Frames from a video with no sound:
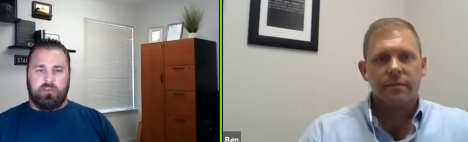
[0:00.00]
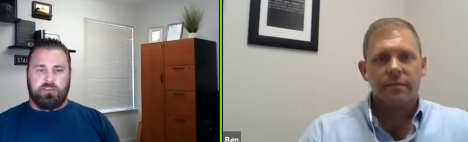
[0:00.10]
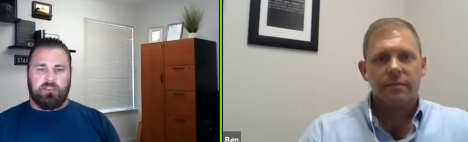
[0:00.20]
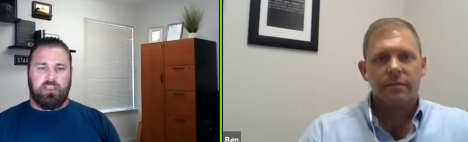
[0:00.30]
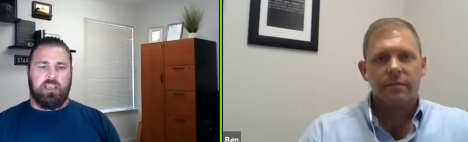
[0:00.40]

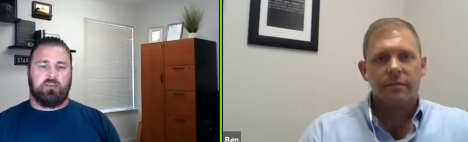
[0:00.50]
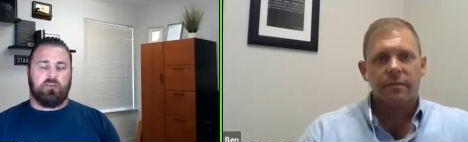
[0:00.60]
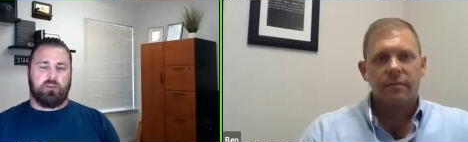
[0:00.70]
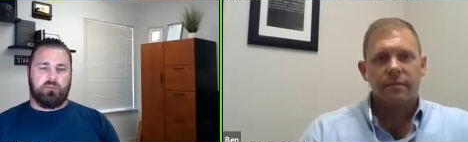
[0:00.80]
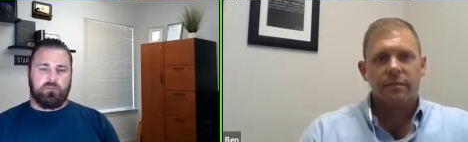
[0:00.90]
Speaker 1: did they have
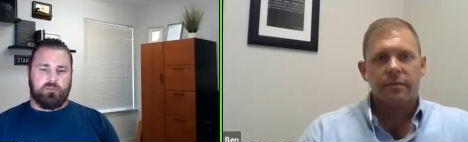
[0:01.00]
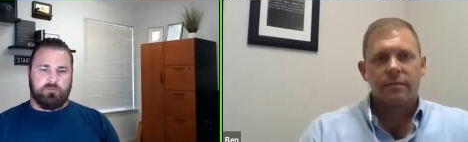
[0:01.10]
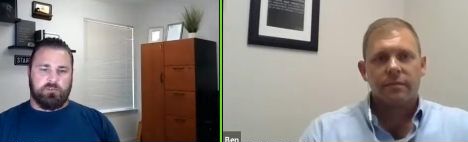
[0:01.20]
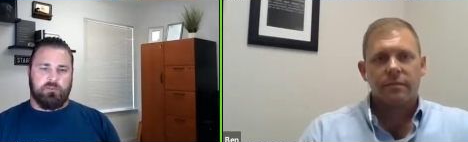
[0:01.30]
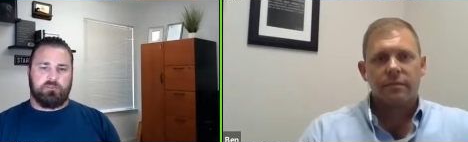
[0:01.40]
on you in
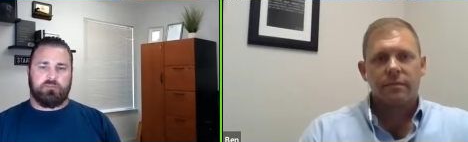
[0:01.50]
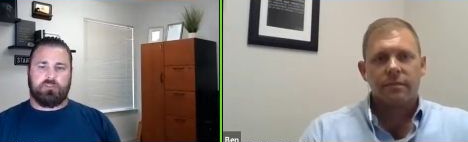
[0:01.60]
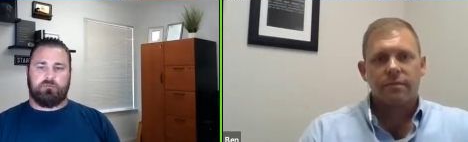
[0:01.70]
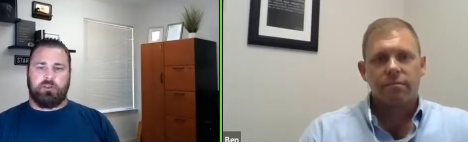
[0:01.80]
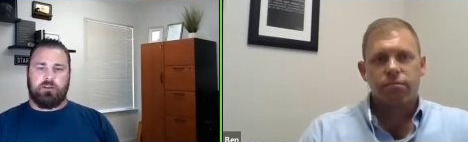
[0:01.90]
terms of
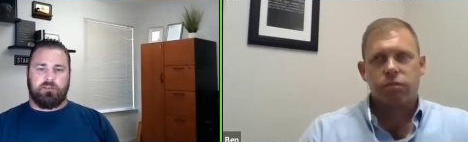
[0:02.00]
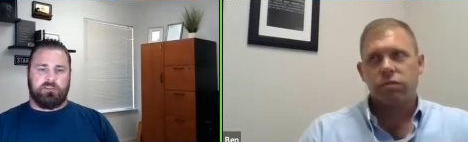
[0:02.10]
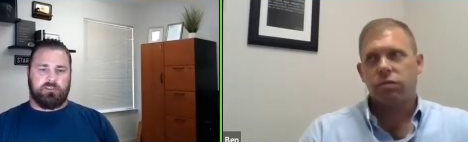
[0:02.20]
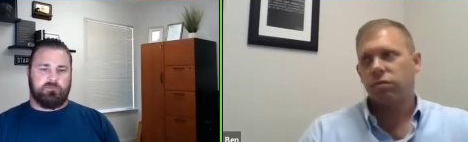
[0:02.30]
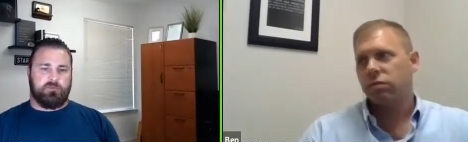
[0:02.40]
mentorship, not only
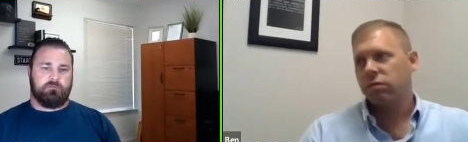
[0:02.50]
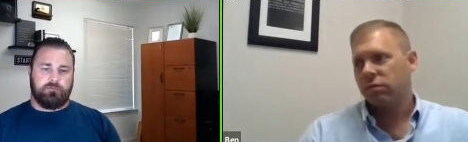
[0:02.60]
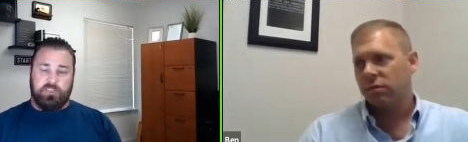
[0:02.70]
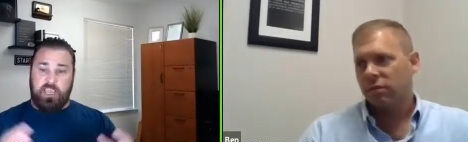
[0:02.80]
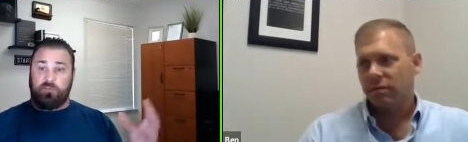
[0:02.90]
from
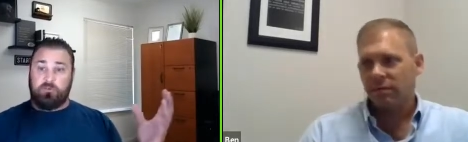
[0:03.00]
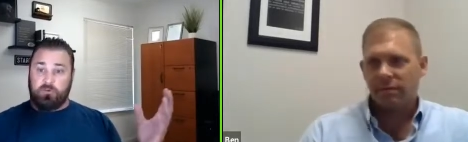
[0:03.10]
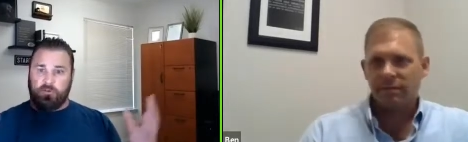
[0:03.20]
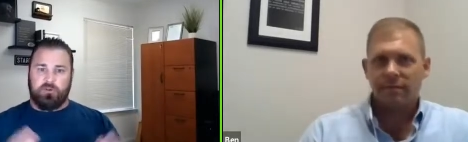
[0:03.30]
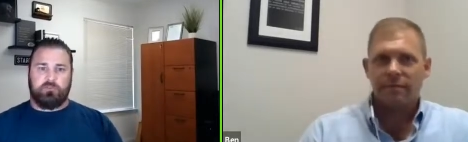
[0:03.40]
staffing and
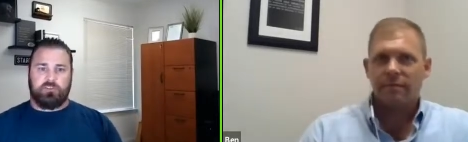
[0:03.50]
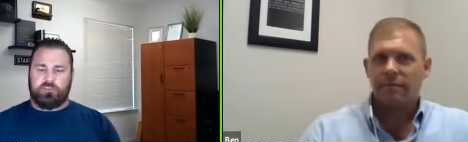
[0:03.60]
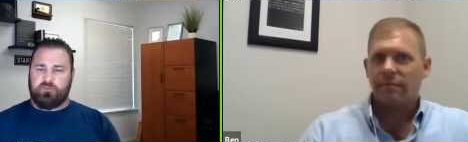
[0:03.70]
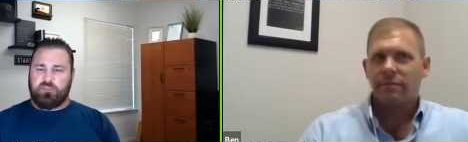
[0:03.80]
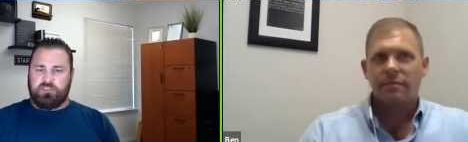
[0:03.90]
recruiting, but
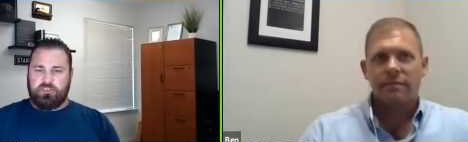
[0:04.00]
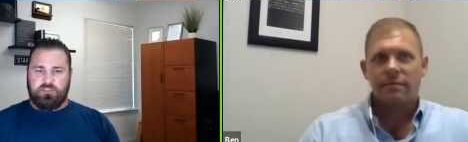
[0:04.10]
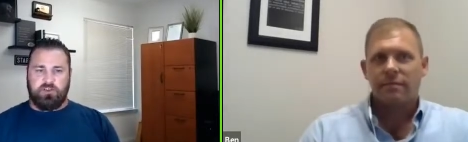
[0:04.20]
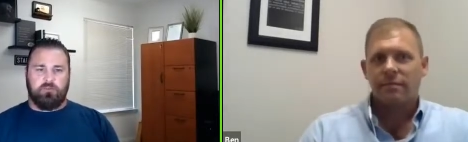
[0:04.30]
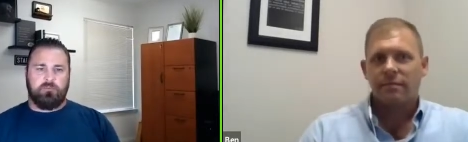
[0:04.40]
just business
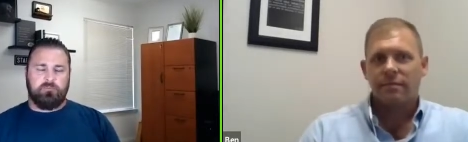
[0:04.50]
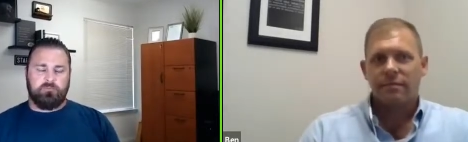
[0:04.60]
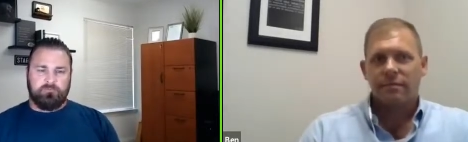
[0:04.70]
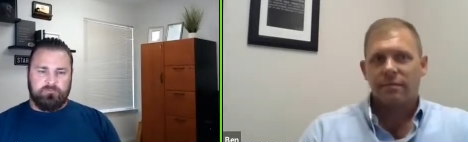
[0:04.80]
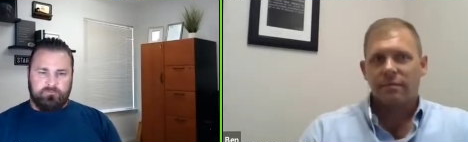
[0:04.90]
in general?
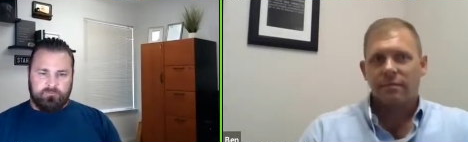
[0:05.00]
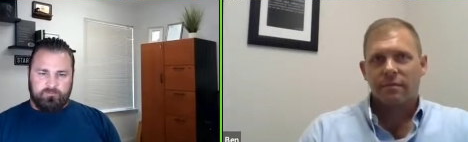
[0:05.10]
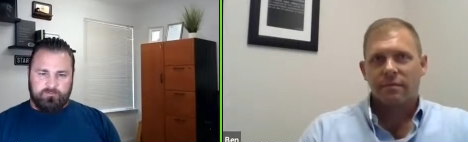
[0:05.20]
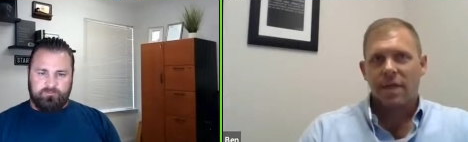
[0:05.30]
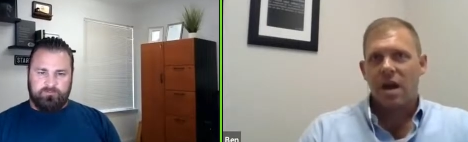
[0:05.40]

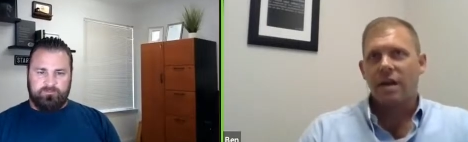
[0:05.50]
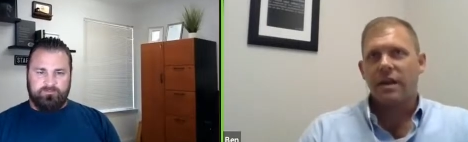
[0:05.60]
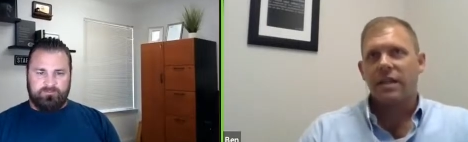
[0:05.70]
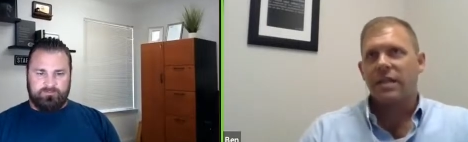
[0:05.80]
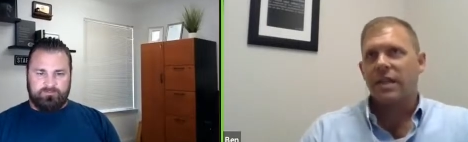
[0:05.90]
Speaker 2: Uh,
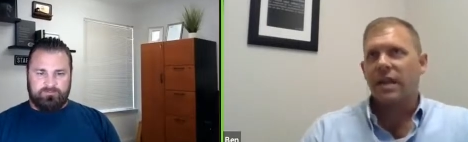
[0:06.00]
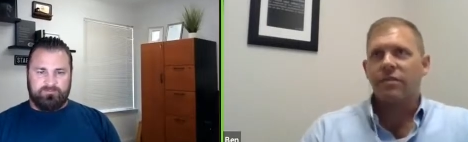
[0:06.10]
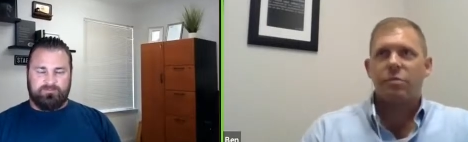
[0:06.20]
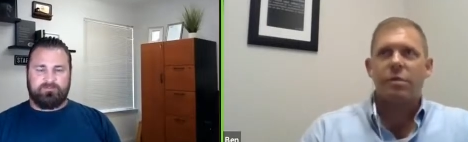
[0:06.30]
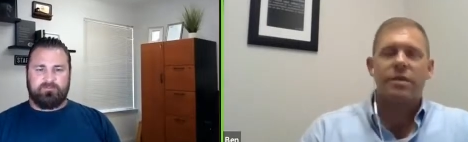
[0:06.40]
and it's not even
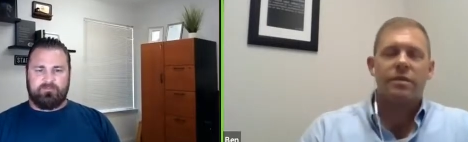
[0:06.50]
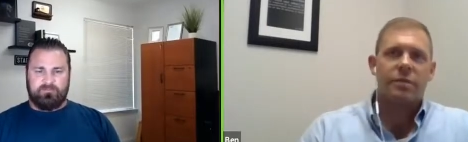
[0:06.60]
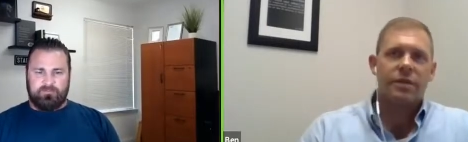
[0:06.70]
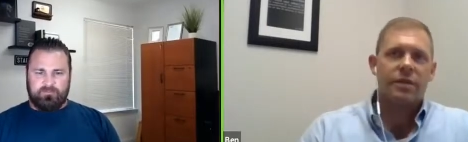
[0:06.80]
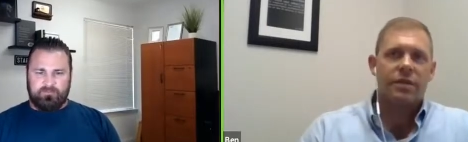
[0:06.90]
just
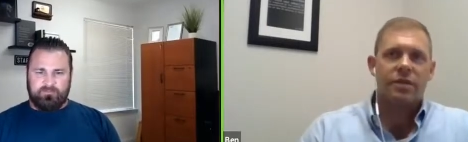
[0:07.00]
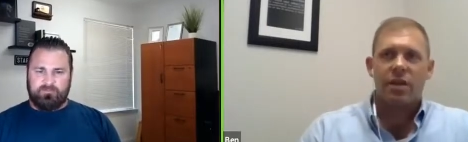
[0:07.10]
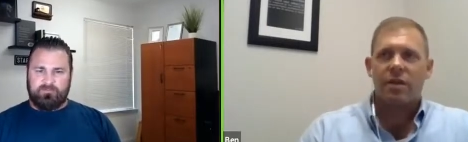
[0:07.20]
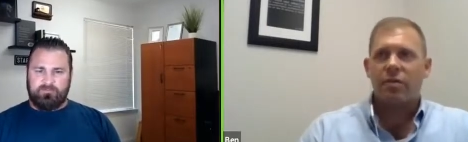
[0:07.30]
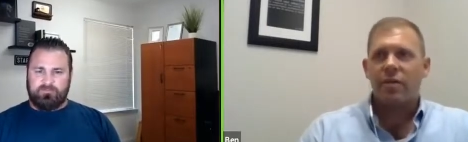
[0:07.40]
business in
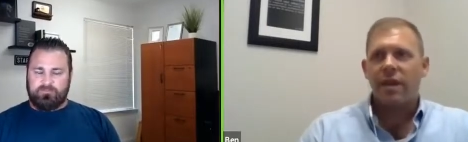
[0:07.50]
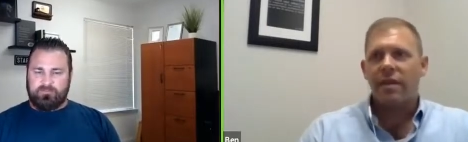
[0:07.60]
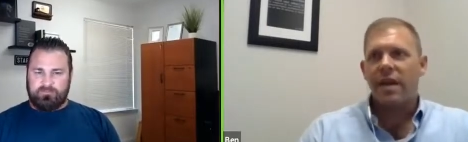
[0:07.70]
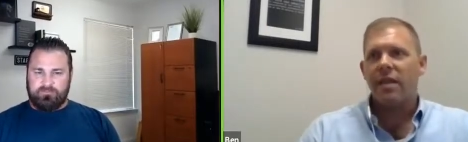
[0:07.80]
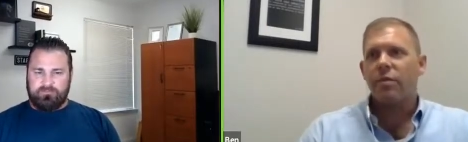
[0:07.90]
general.
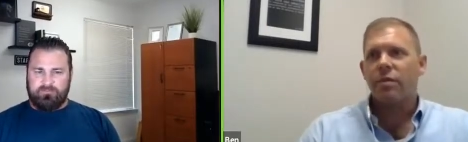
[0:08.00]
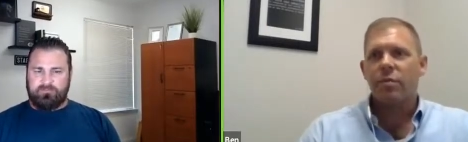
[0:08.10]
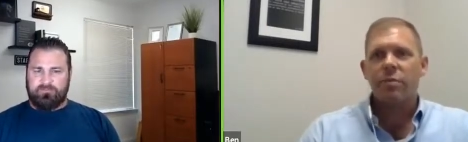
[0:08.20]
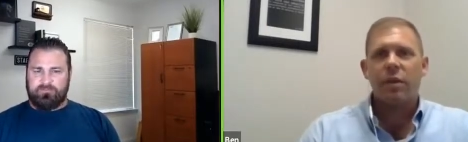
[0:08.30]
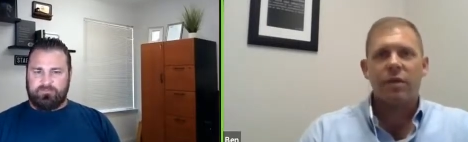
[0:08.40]
They were the
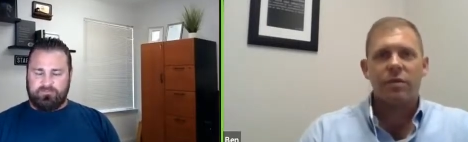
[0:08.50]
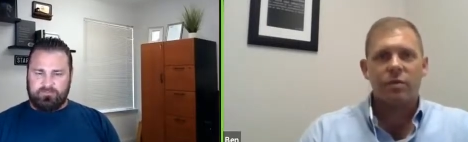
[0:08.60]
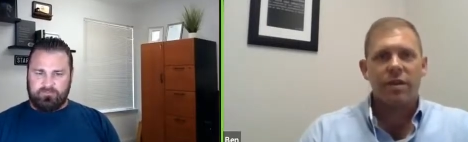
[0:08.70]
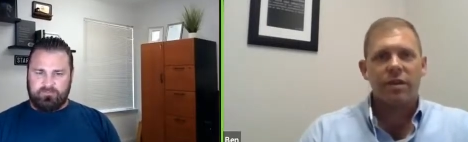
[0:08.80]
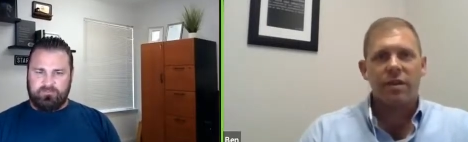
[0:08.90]
people I was
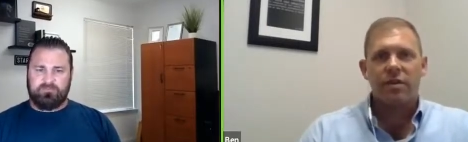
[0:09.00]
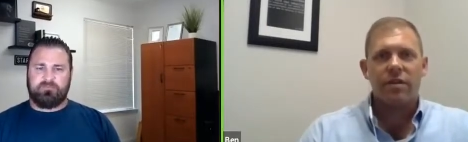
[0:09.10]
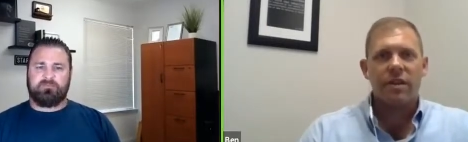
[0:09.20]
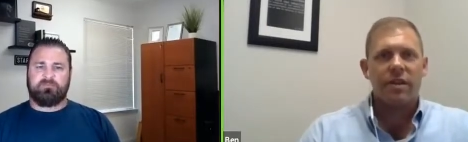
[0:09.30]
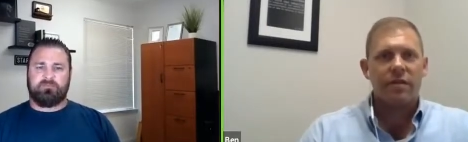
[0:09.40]
with and
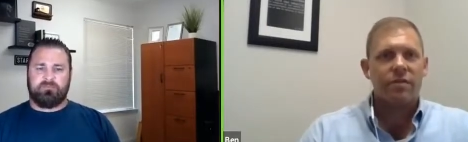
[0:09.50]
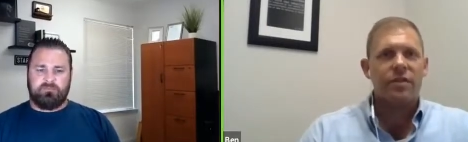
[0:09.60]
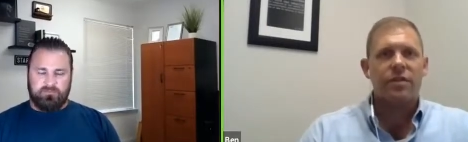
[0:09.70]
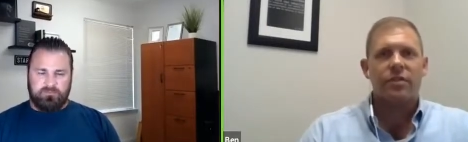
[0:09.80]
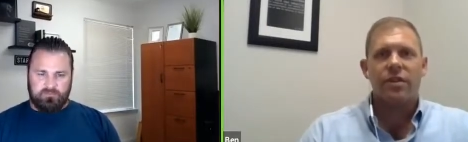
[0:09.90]
underneath every
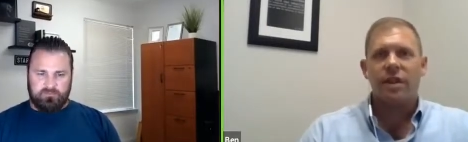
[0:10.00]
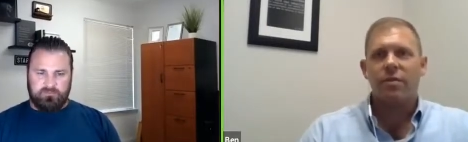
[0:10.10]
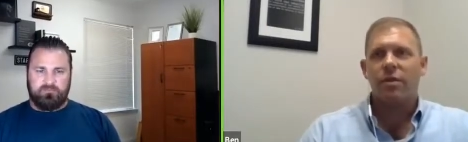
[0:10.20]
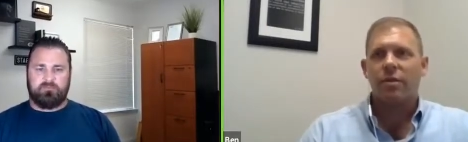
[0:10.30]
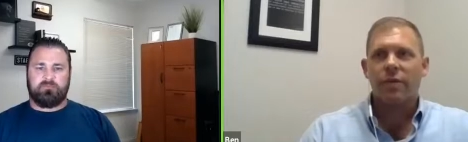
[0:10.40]
single day at
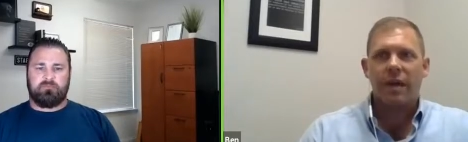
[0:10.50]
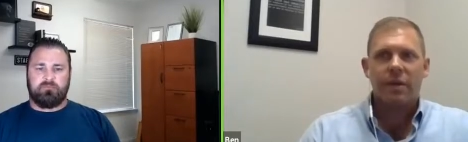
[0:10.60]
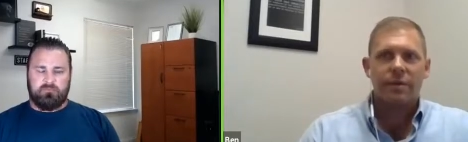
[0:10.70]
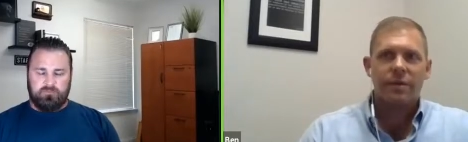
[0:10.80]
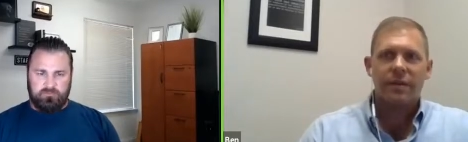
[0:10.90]
work when I
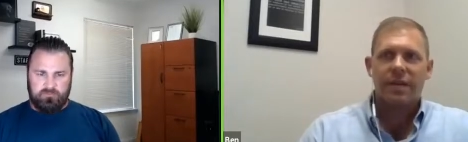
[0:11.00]
was